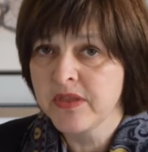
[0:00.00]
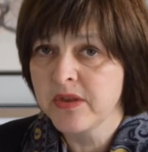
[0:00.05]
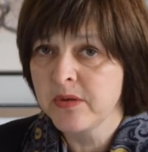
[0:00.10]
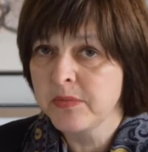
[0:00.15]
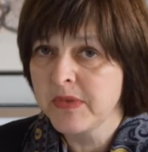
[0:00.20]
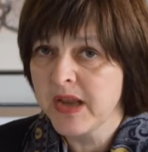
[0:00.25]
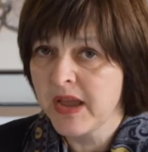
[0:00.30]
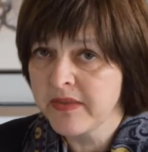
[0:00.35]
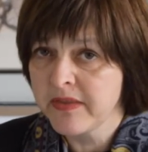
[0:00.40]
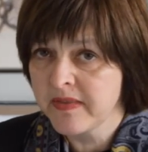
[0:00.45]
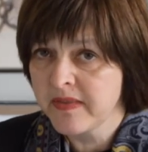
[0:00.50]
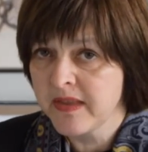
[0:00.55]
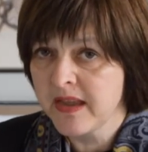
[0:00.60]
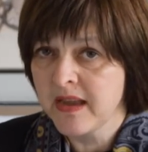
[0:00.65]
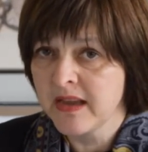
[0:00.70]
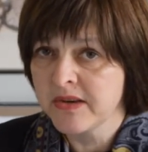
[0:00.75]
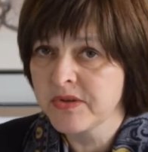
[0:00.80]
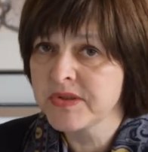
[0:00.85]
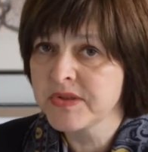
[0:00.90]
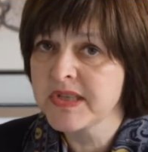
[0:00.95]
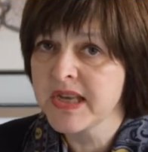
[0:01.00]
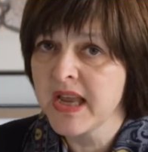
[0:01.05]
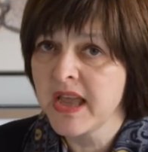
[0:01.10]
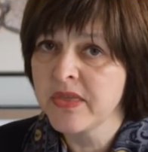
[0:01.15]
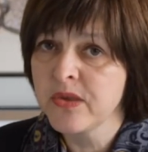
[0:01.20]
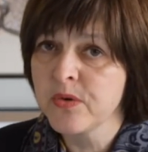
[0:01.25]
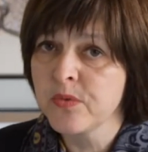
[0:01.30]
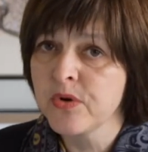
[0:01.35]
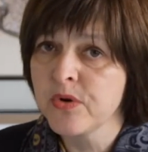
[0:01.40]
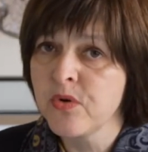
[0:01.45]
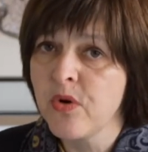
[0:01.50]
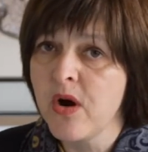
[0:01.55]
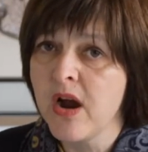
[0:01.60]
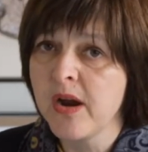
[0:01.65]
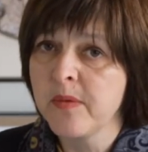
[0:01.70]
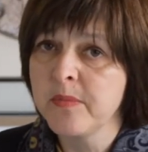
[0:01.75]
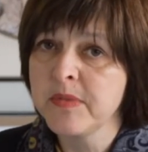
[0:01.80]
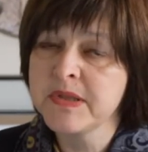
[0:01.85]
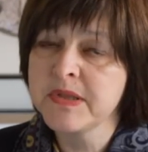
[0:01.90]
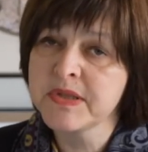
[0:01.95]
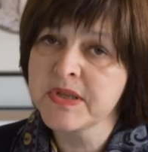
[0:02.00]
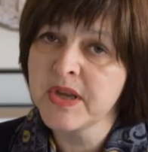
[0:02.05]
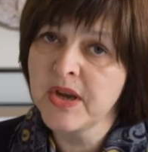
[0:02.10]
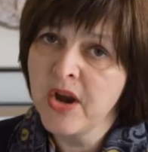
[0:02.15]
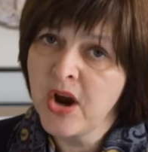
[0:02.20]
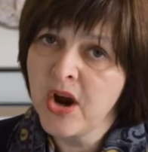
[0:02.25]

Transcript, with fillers: them now that they understand the requirements,